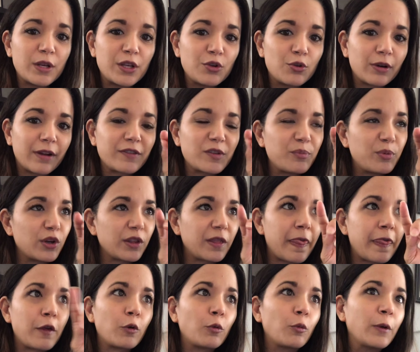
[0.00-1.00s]
You don't have to
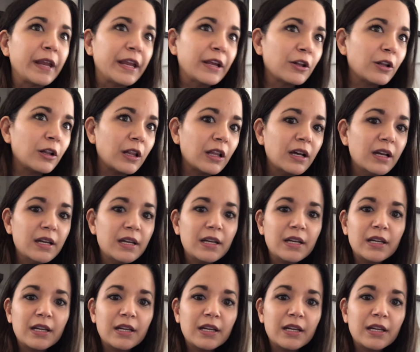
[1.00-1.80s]
put the real,